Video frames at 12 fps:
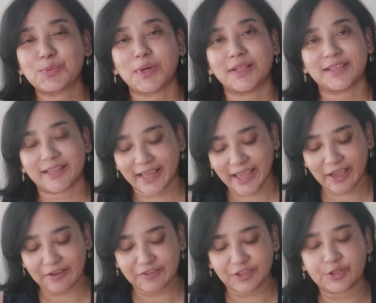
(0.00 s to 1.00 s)
one that I
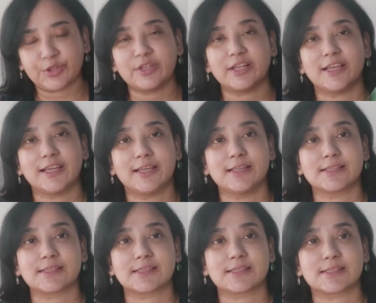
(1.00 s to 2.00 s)
have here
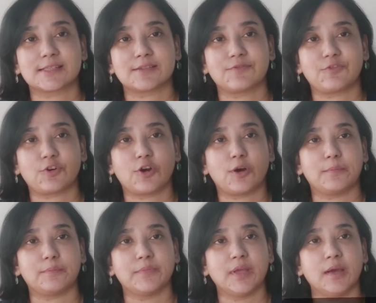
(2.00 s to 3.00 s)
is from